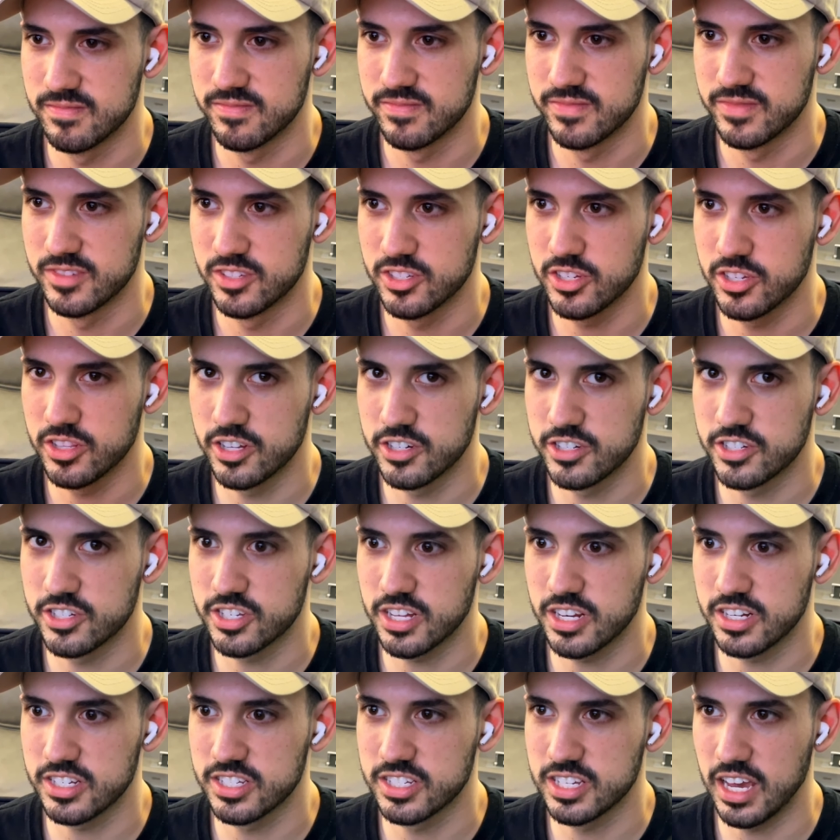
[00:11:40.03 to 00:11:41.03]
So they're just
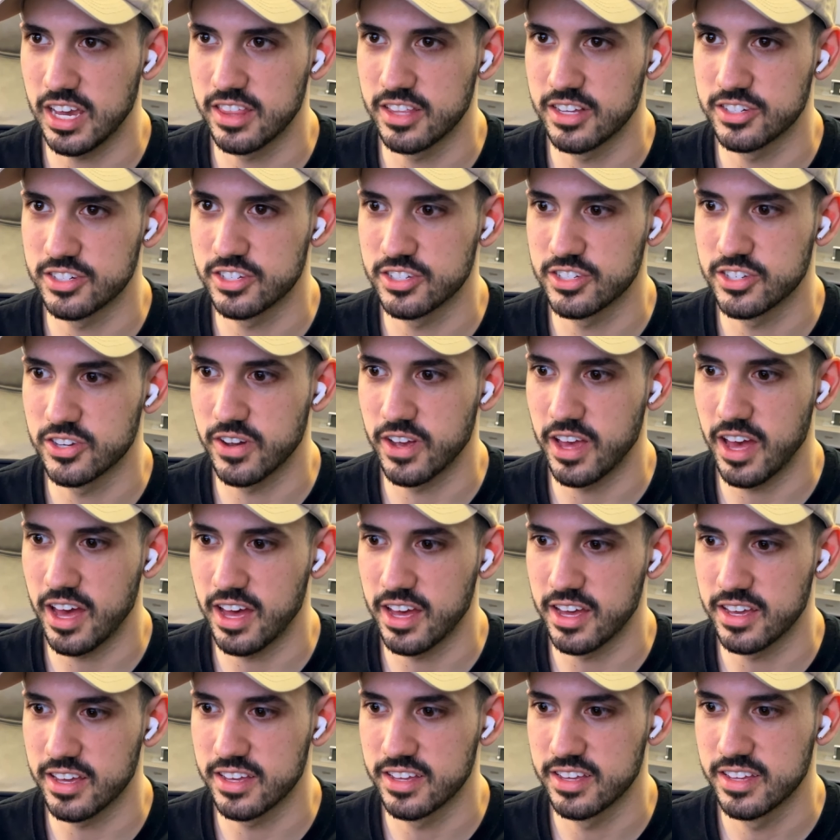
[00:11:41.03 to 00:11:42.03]
gonna say that she's
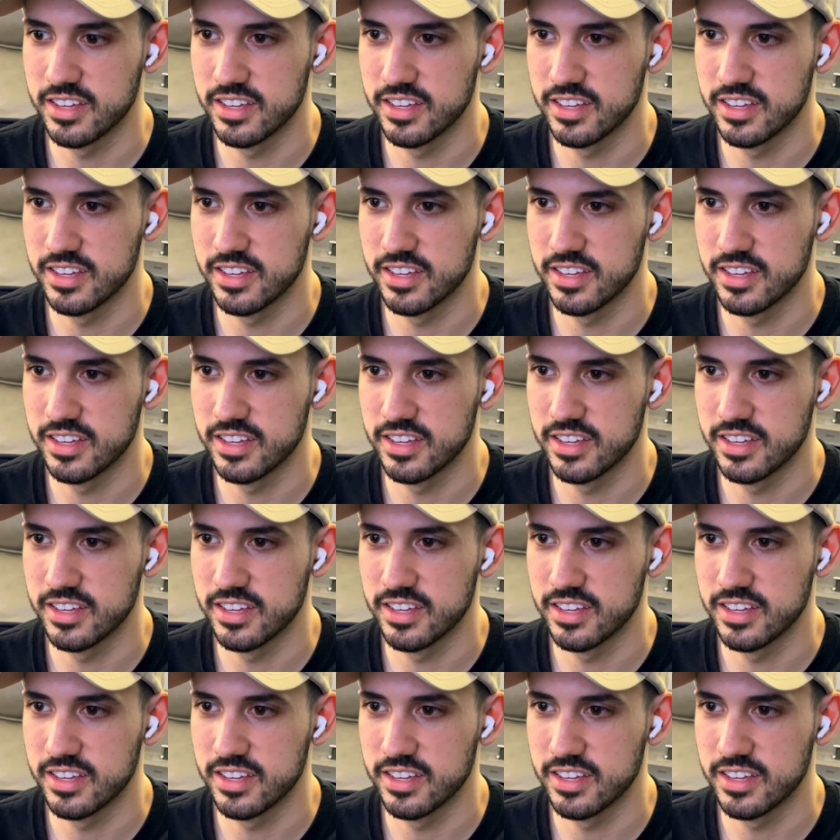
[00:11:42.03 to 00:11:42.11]
okay,